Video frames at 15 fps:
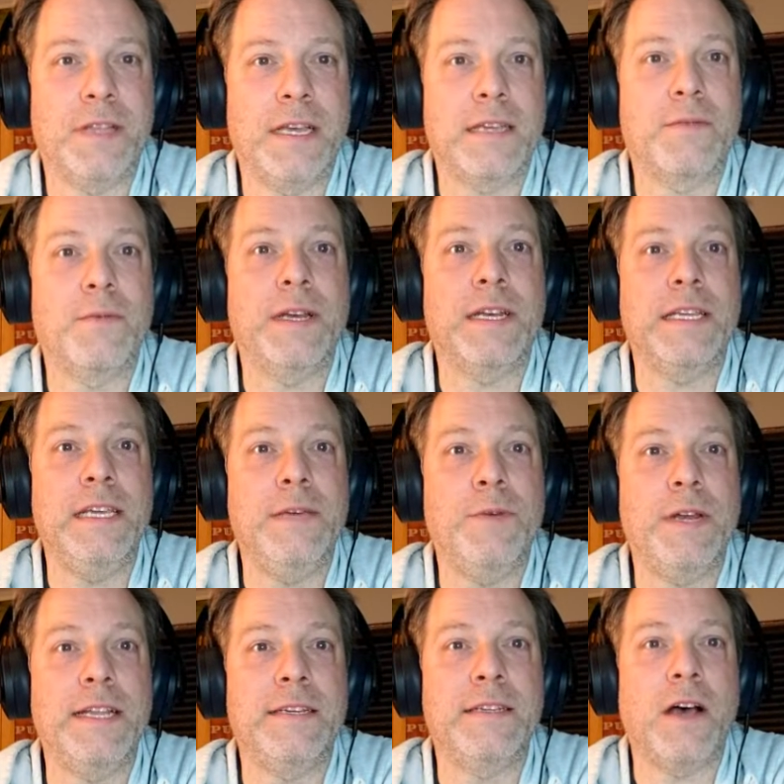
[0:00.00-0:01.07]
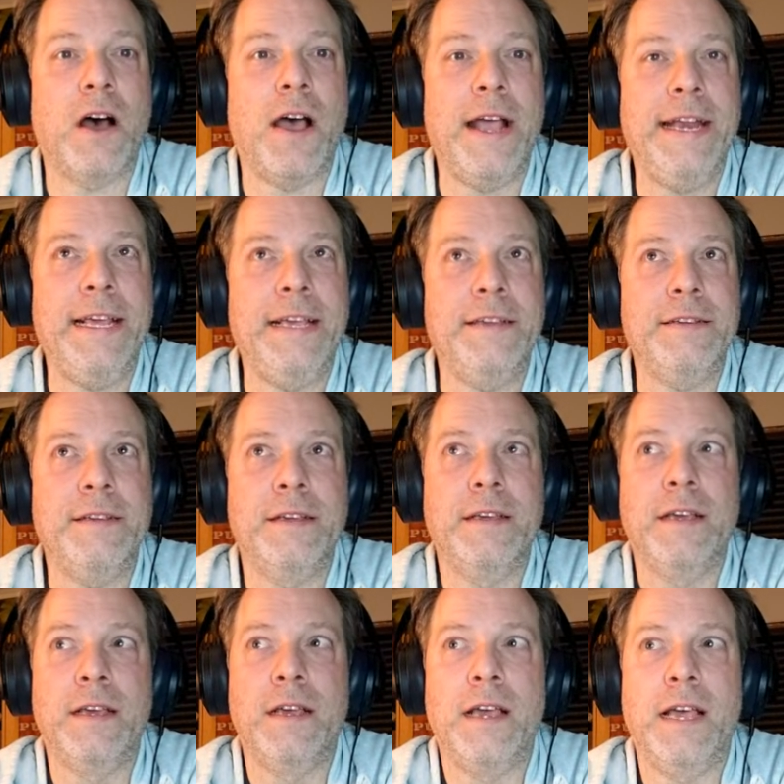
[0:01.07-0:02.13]
like when he went into hiding,
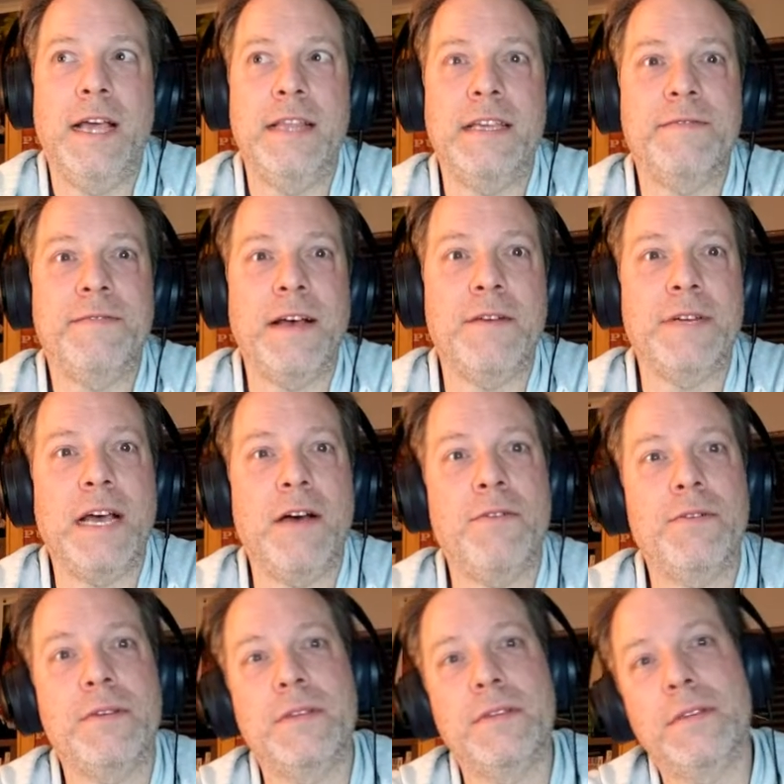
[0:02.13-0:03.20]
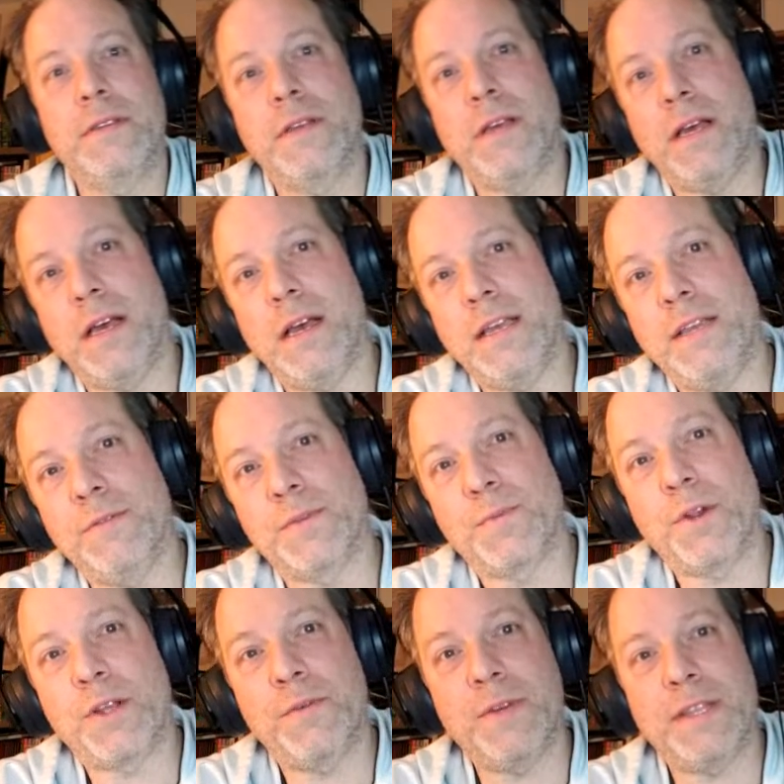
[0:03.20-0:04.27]
and they found out he was
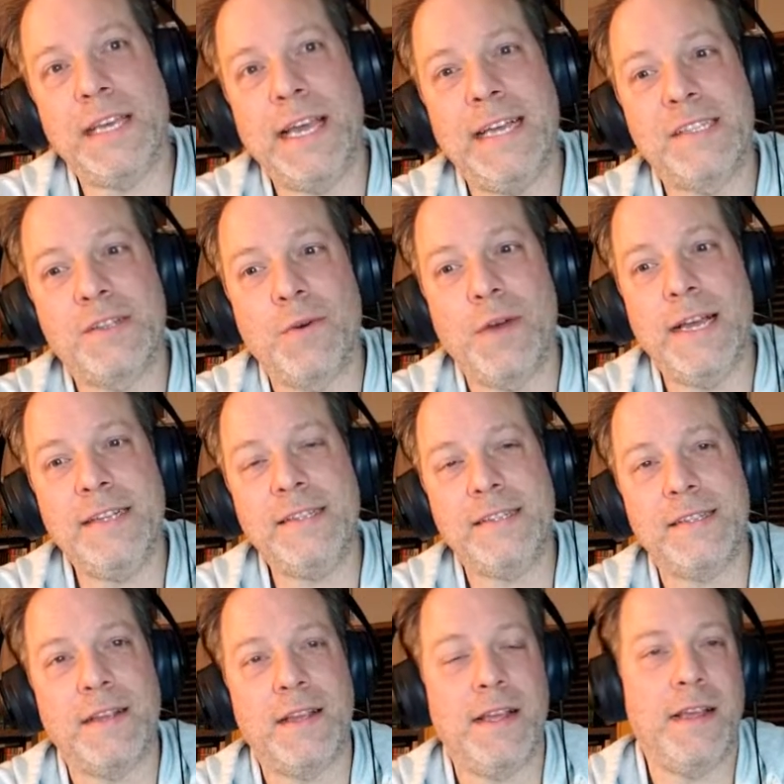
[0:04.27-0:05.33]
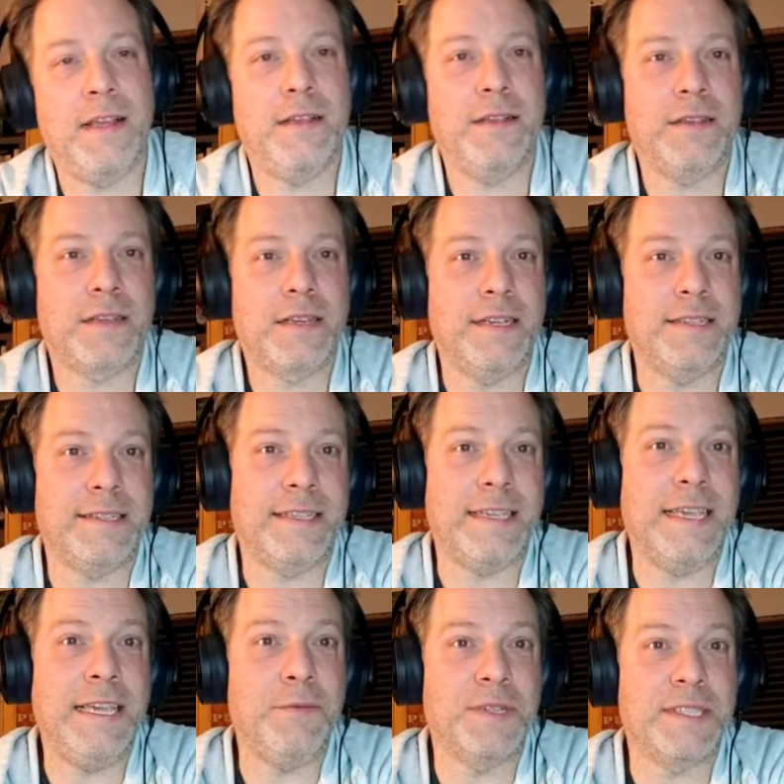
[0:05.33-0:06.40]
working with the SOS because
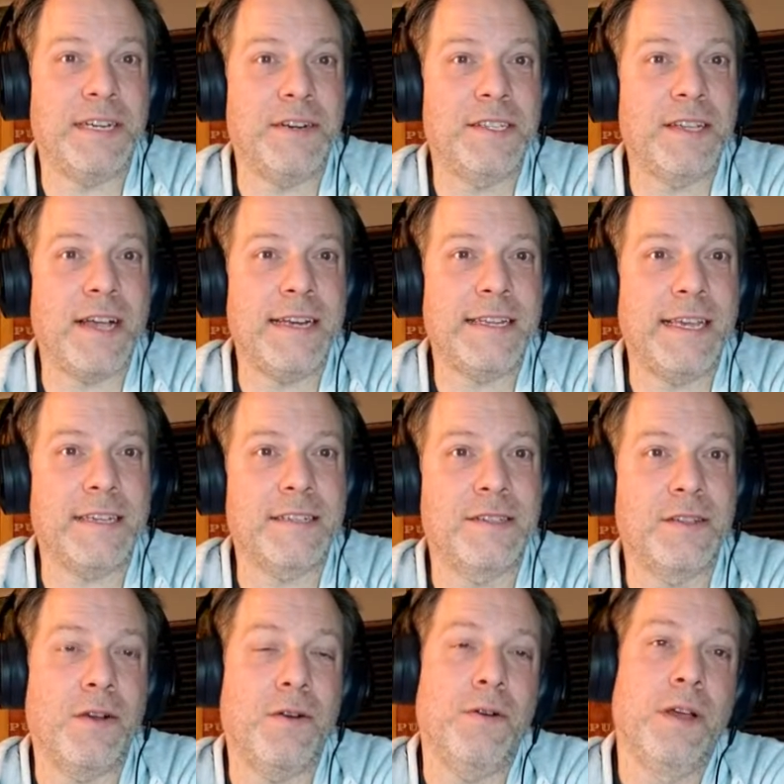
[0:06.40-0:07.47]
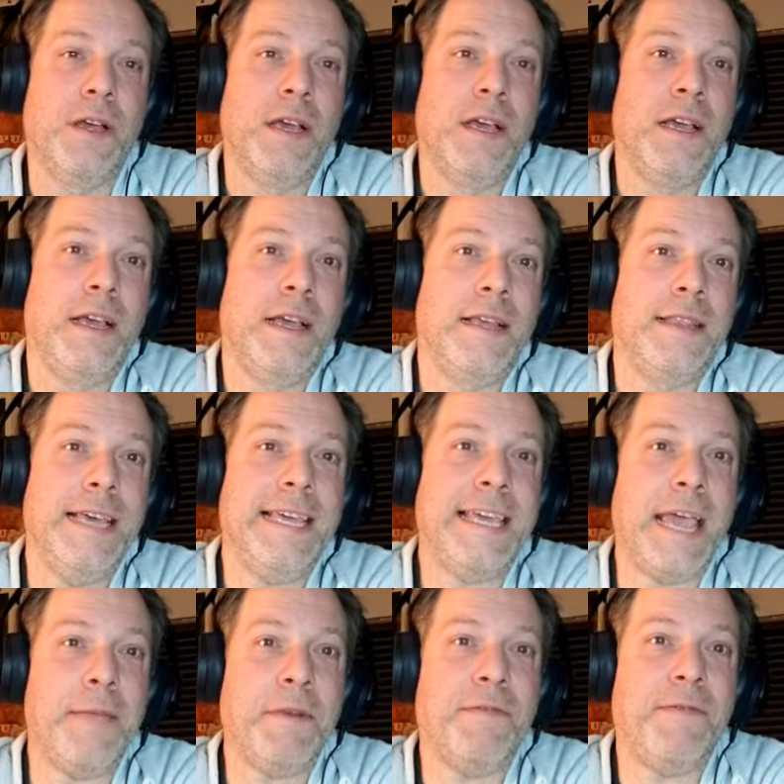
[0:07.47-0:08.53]
he was their sidekick. So they
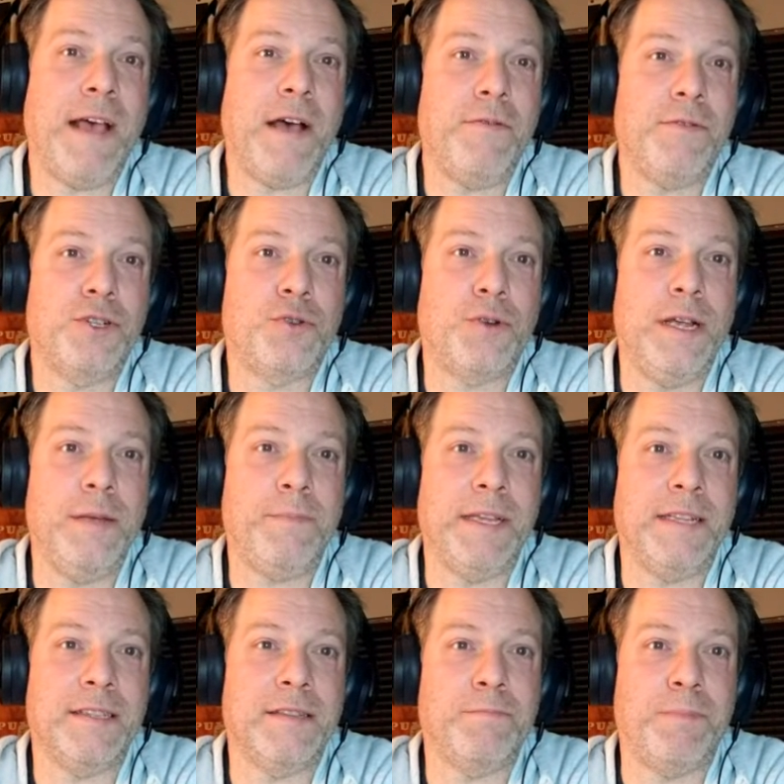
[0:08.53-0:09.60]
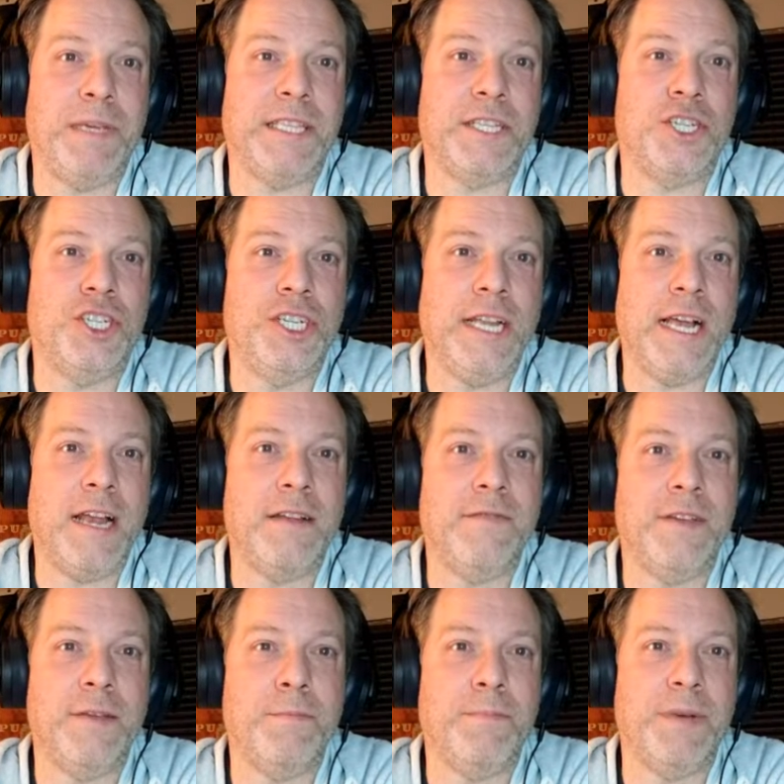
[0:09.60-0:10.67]
came and found Trip and beat the shit out of
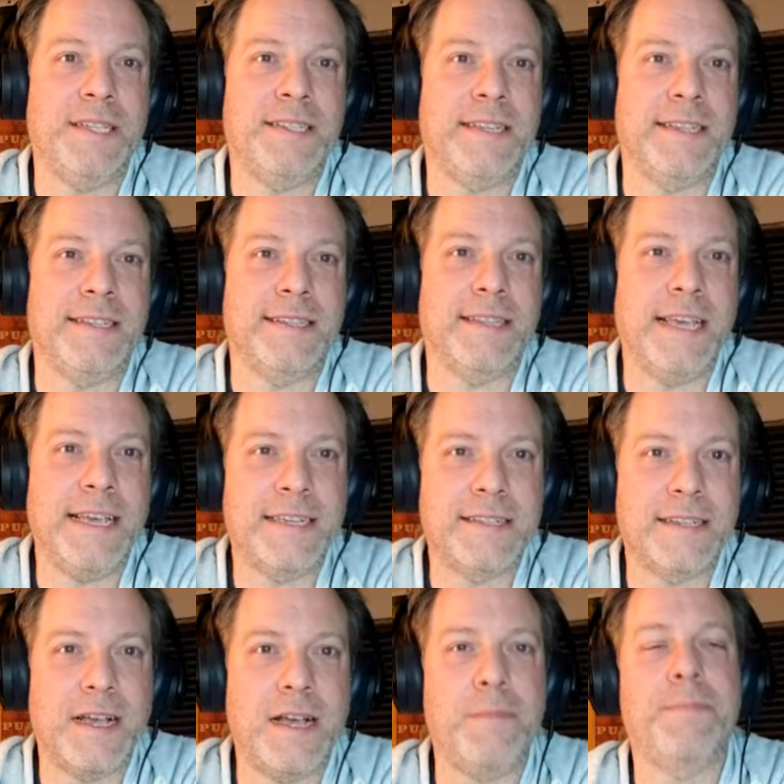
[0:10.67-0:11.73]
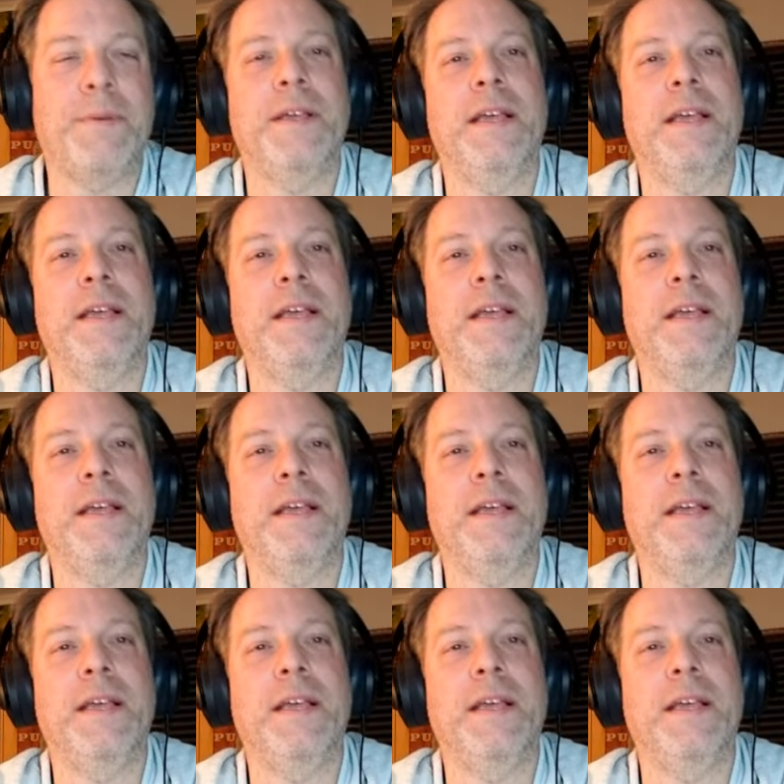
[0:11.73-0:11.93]
him, busted his legs up,